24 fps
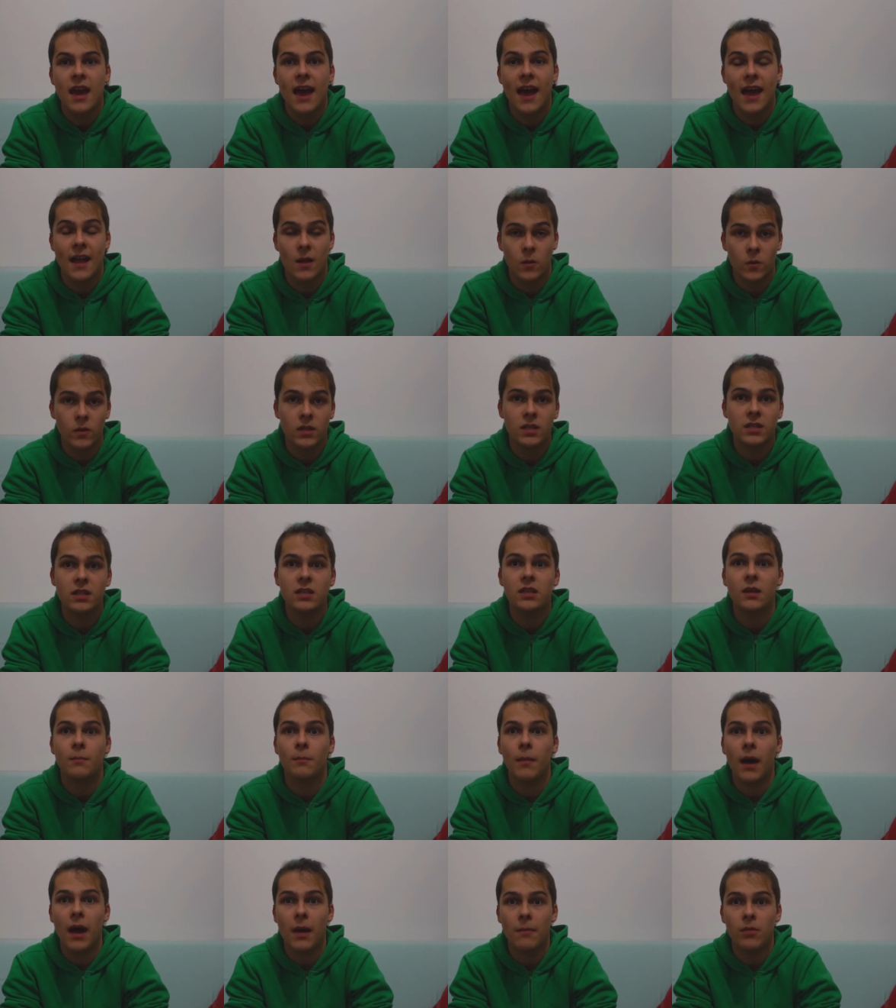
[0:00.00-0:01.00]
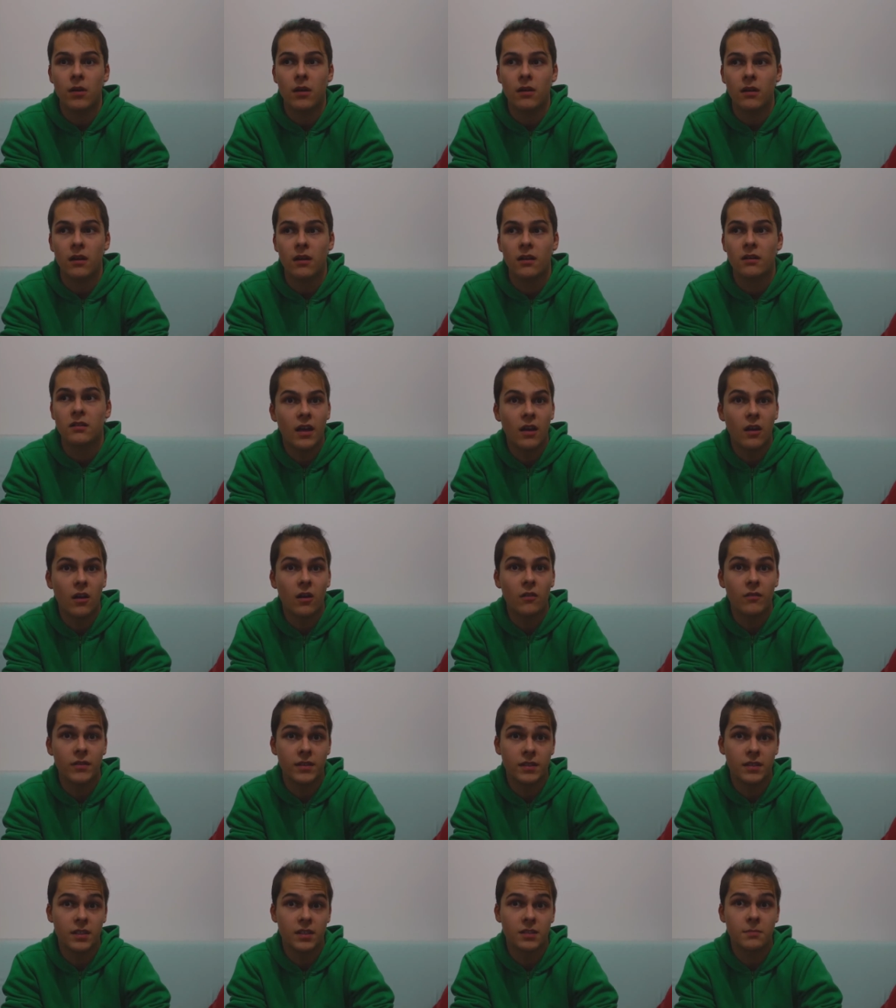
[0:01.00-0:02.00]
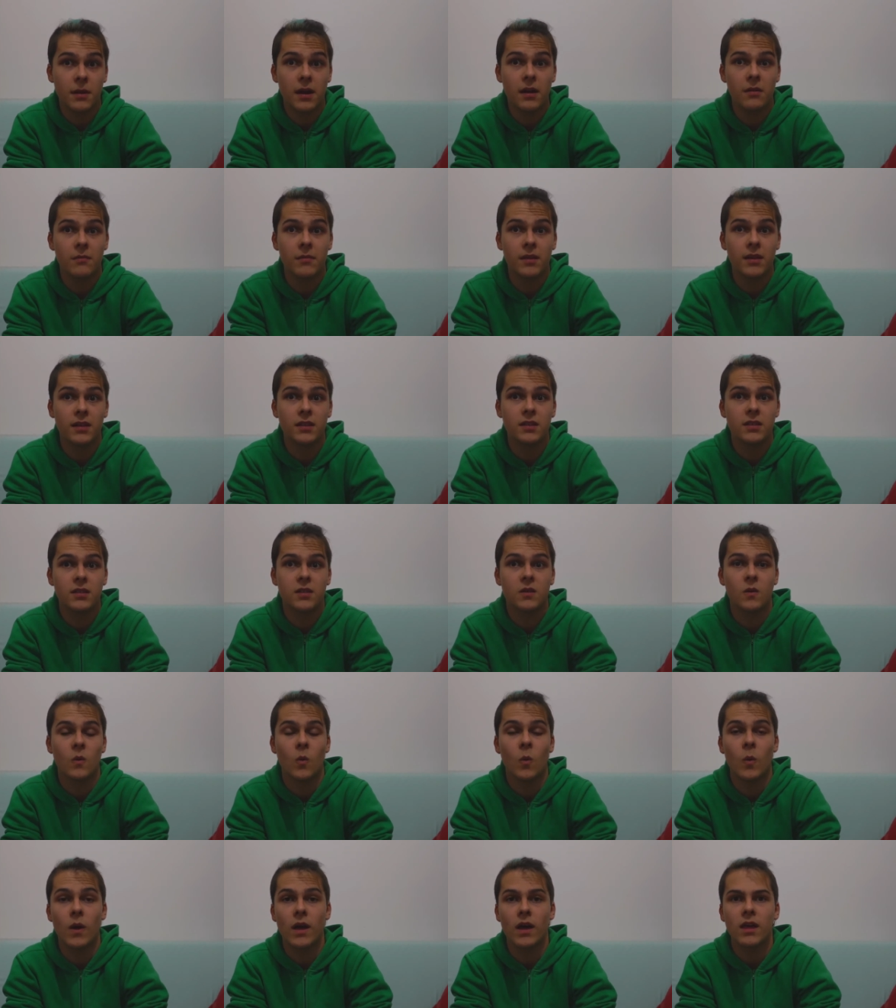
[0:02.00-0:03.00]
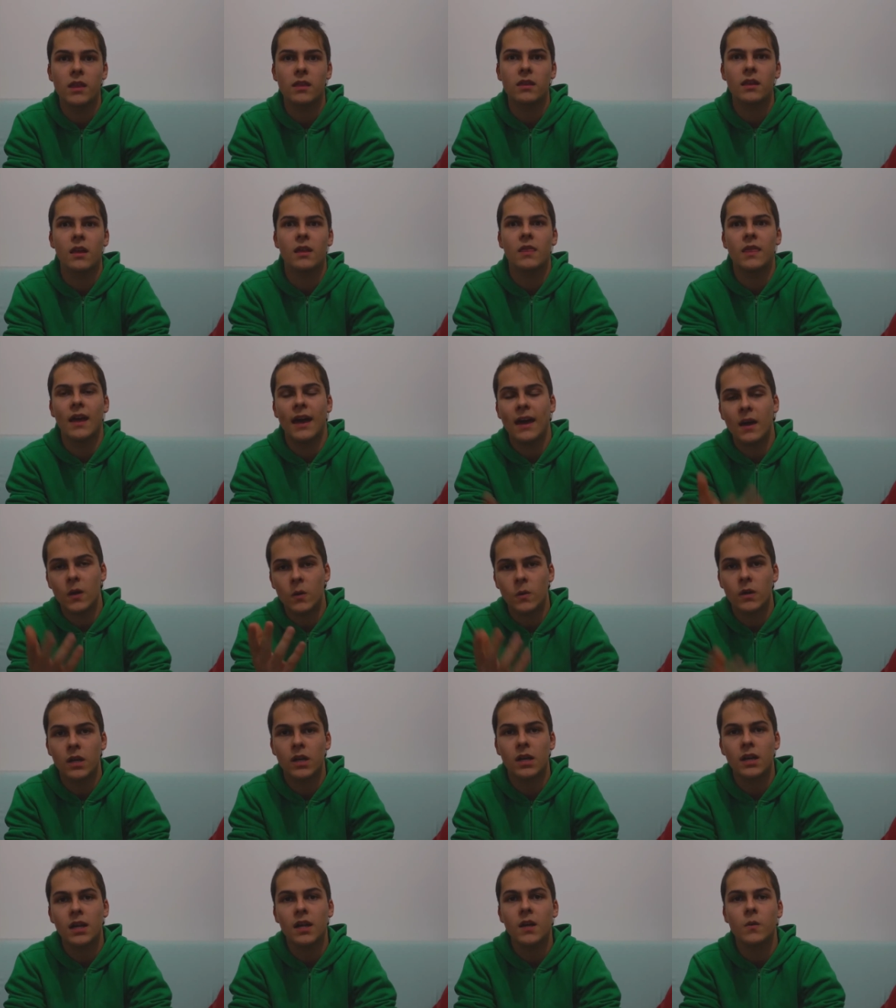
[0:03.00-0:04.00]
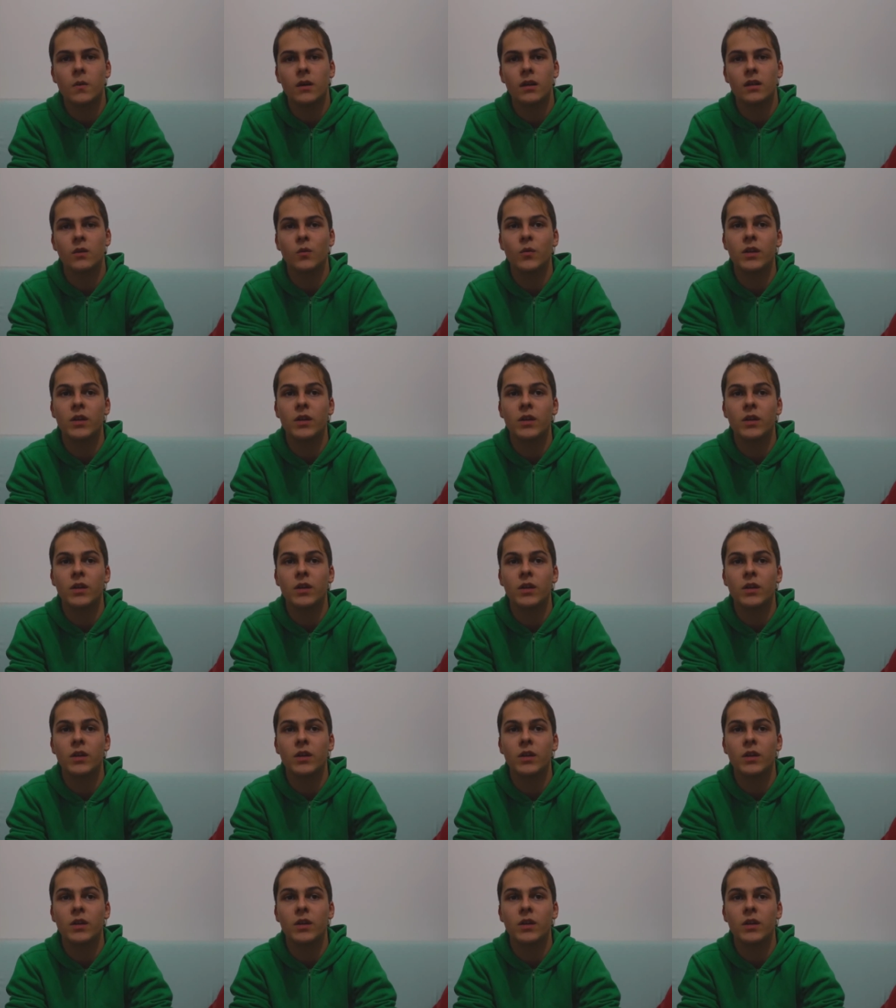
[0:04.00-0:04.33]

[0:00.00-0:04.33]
And we see the byproducts of his experiments with that green liquid,